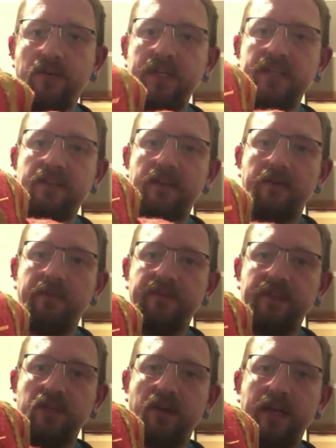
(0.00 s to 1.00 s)
Needs a little bit of a
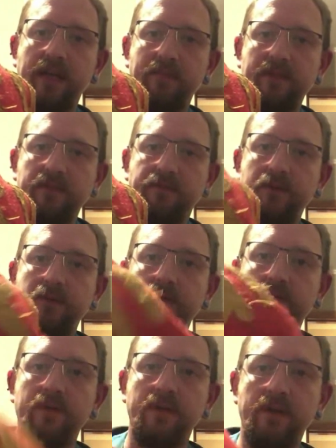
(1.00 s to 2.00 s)
tidy up. There's a few
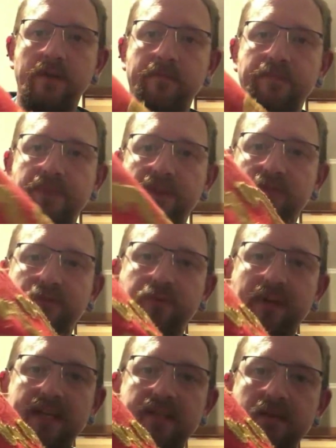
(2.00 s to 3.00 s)

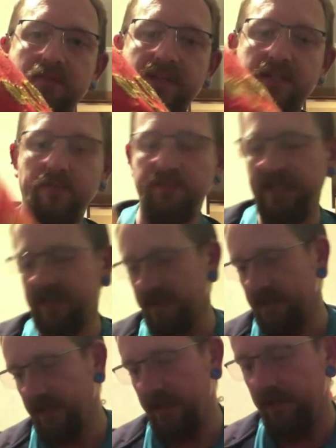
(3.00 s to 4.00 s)
threads and bits and pieces that need a